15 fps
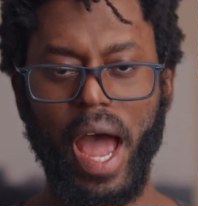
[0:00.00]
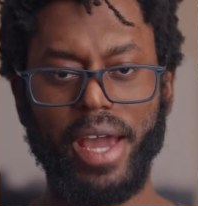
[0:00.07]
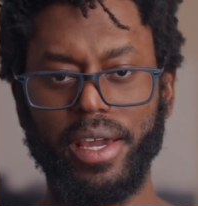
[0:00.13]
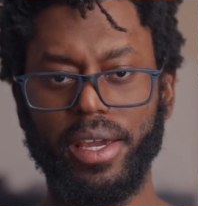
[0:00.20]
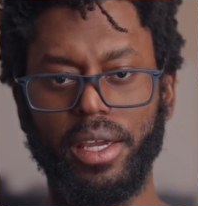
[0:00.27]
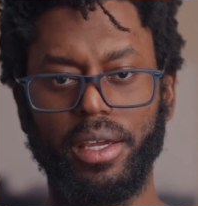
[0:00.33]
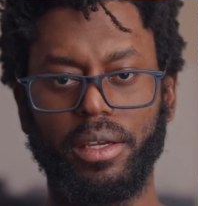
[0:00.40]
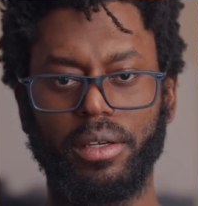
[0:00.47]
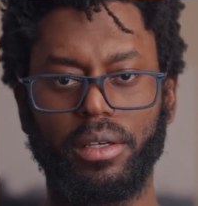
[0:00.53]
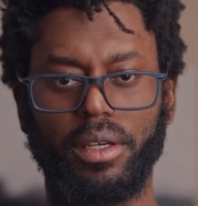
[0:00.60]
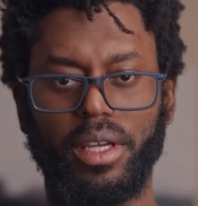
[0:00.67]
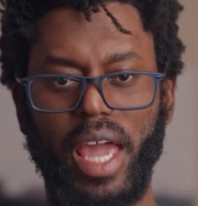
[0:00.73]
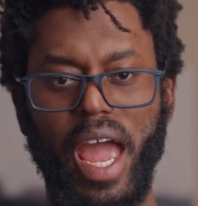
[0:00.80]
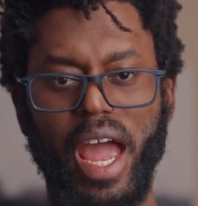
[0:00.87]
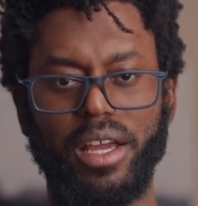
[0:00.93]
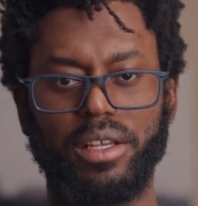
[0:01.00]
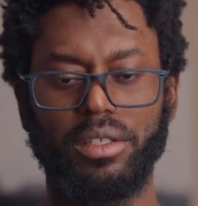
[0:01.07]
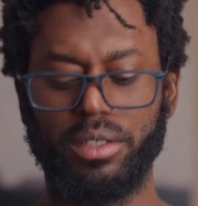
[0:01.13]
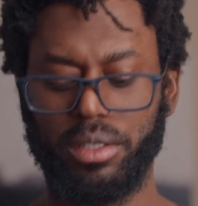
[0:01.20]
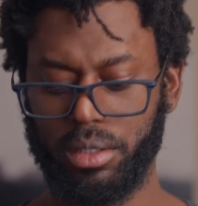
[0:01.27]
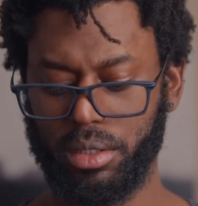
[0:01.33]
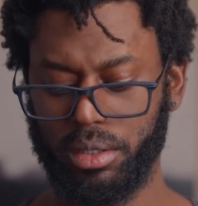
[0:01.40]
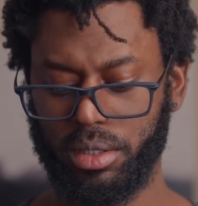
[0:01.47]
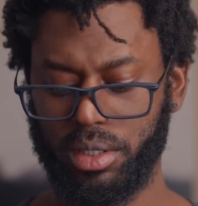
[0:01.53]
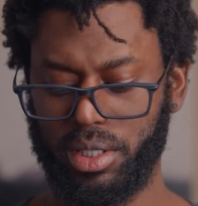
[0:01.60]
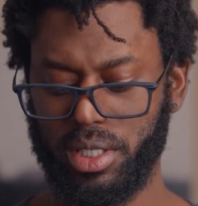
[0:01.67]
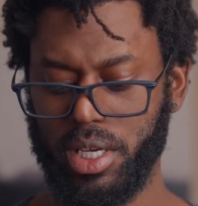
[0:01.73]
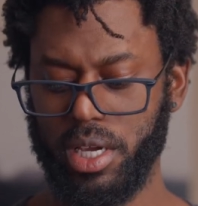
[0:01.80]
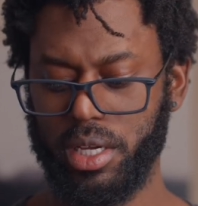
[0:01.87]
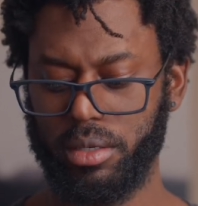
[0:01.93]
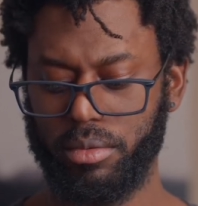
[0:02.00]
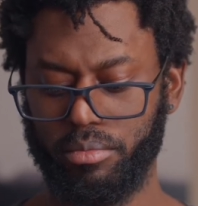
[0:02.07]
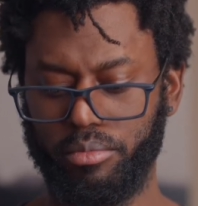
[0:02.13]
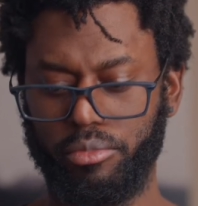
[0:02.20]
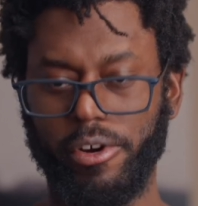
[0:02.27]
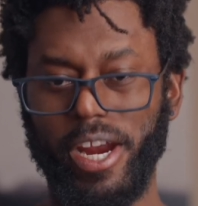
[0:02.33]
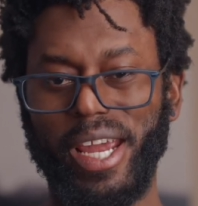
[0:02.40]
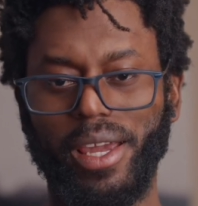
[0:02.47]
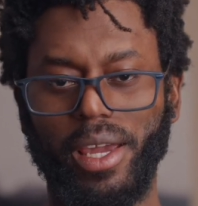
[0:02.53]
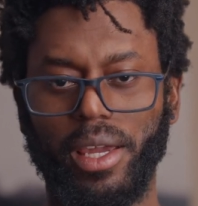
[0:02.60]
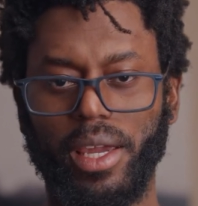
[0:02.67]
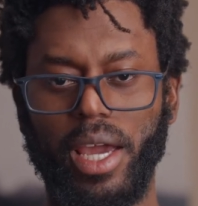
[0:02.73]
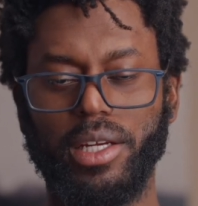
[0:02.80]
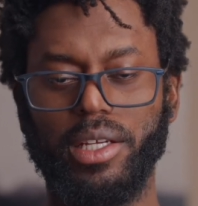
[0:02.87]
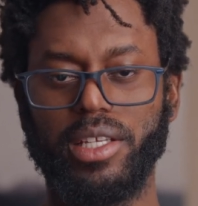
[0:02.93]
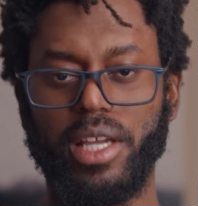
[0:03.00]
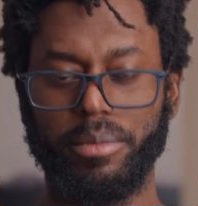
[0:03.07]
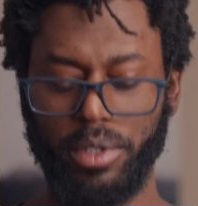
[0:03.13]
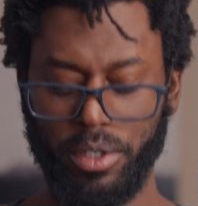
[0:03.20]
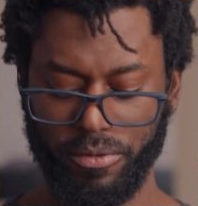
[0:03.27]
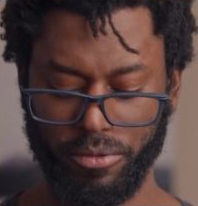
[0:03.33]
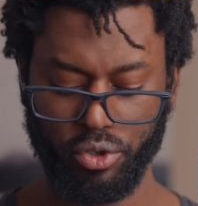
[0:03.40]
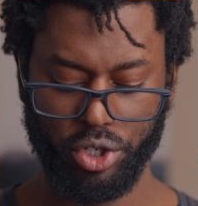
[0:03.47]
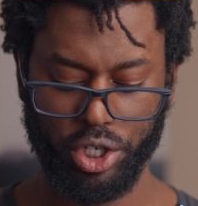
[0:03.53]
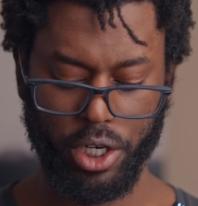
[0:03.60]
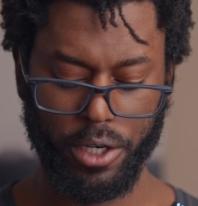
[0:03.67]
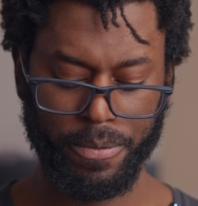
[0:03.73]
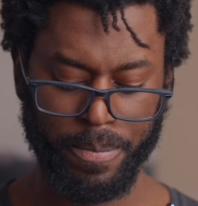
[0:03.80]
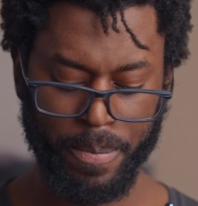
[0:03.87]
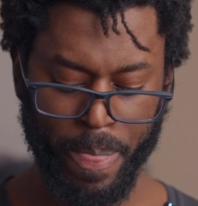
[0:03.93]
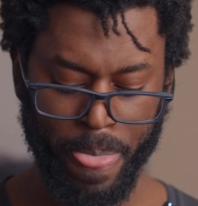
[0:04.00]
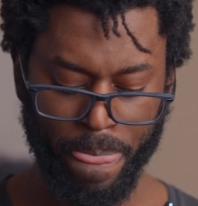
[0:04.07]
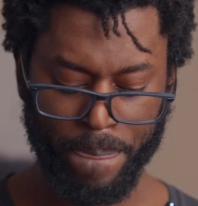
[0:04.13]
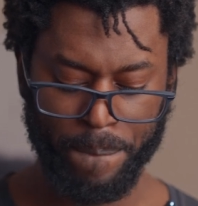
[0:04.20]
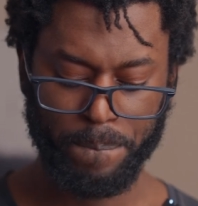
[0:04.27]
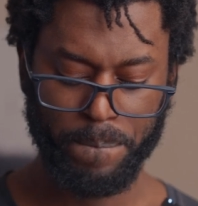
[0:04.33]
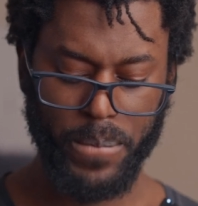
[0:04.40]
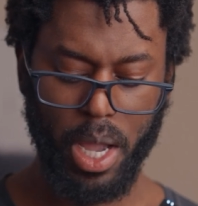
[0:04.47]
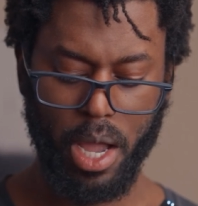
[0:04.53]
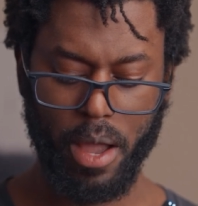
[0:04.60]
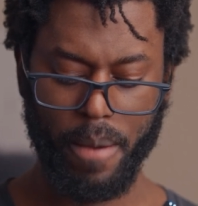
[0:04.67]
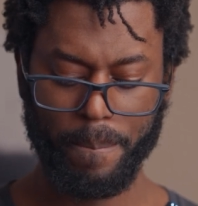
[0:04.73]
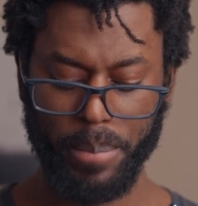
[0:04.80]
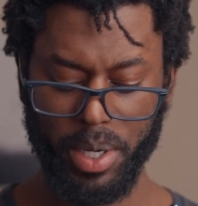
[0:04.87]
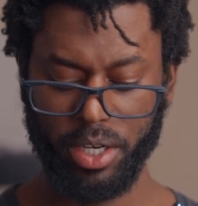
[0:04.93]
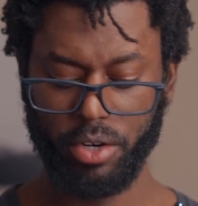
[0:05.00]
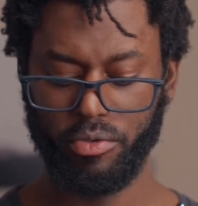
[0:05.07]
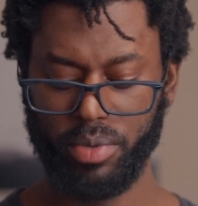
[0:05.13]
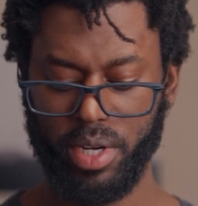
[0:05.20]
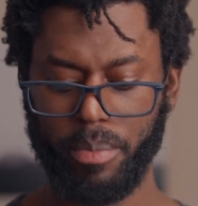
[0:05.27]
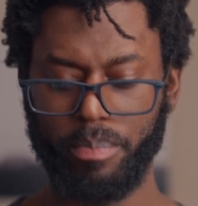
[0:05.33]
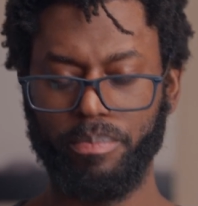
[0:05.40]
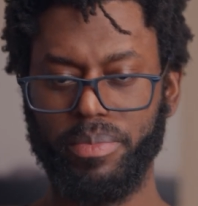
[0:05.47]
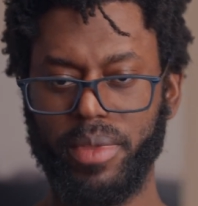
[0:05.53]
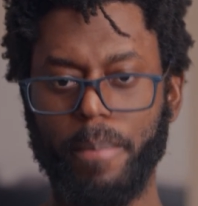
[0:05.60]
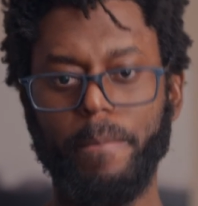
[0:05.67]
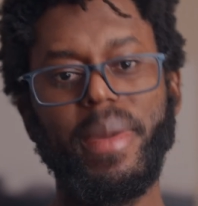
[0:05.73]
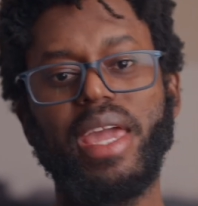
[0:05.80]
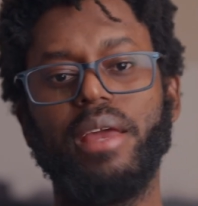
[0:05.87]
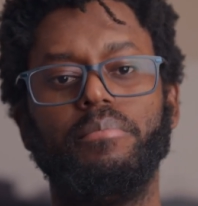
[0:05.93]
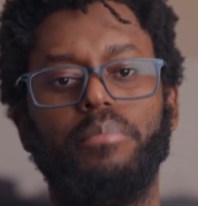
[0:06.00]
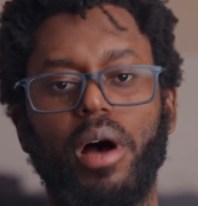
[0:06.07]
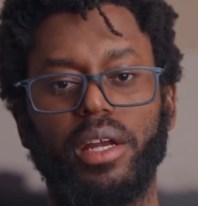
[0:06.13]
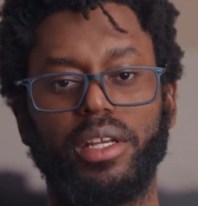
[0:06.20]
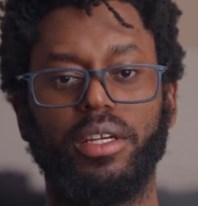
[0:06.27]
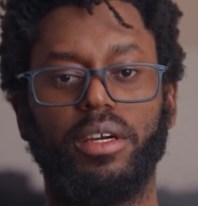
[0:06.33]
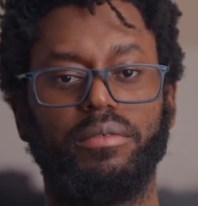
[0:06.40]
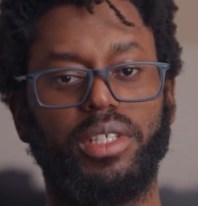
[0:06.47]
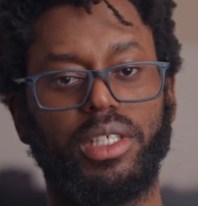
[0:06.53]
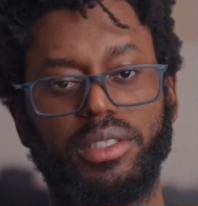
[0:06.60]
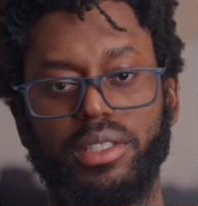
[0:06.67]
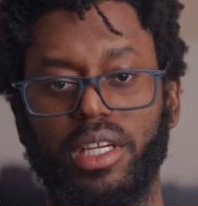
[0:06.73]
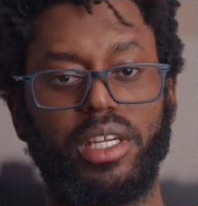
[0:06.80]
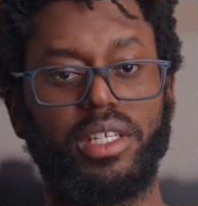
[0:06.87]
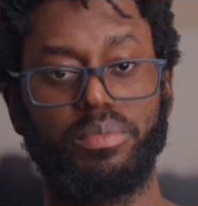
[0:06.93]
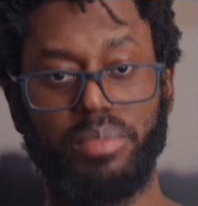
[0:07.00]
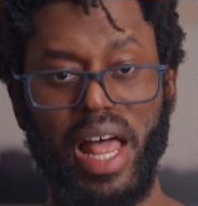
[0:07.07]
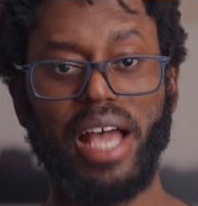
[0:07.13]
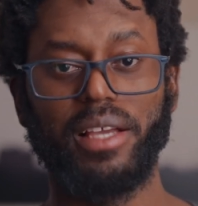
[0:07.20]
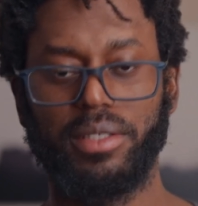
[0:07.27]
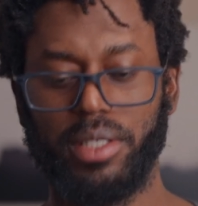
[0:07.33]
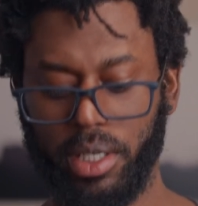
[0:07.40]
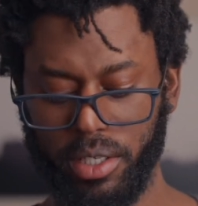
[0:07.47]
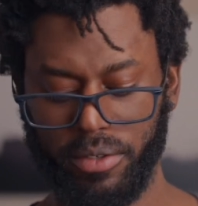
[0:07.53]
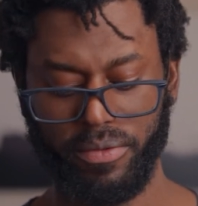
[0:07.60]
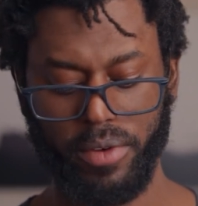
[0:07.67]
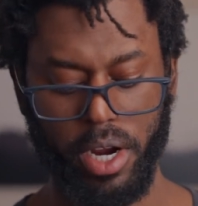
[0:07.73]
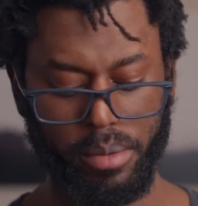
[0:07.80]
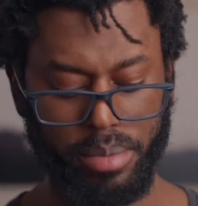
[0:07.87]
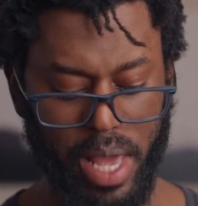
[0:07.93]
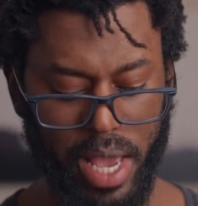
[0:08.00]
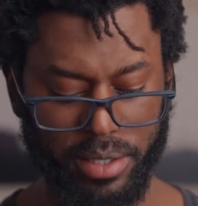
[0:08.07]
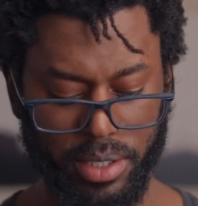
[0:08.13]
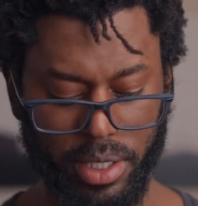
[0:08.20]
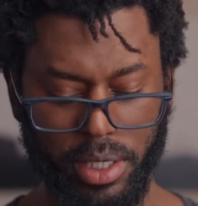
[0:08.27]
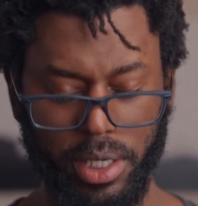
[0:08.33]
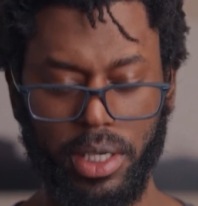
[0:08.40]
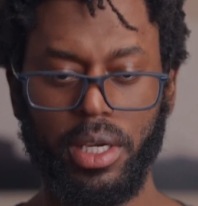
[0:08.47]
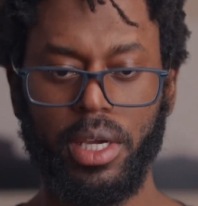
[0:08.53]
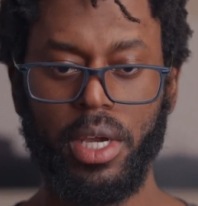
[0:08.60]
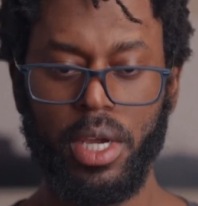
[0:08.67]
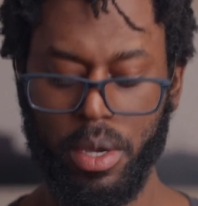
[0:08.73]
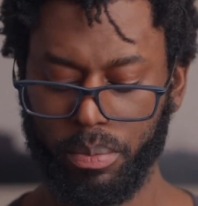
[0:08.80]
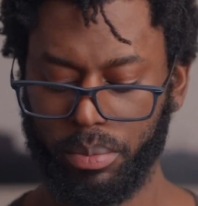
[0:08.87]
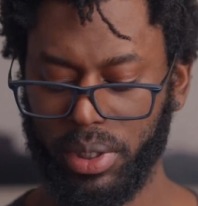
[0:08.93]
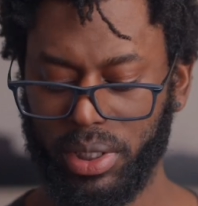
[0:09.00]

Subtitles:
I can't see it breaking anytime in the future. But the main body of this thing is plastic. It's very plasticky.